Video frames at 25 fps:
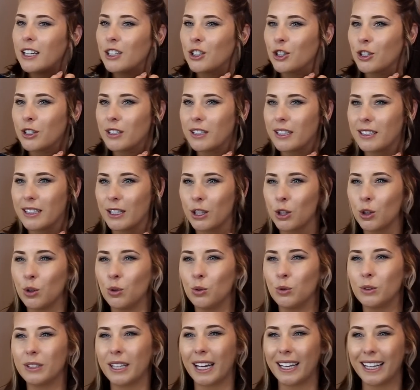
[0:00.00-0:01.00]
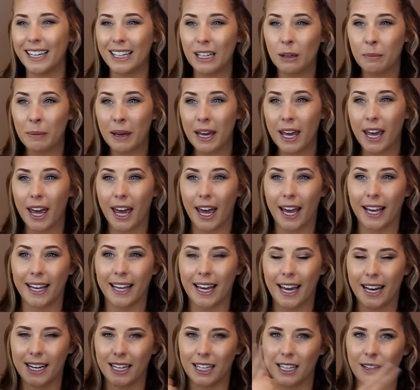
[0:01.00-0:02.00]
just as it cools a little bit,
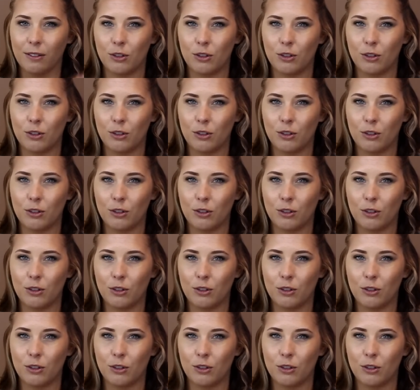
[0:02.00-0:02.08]
again it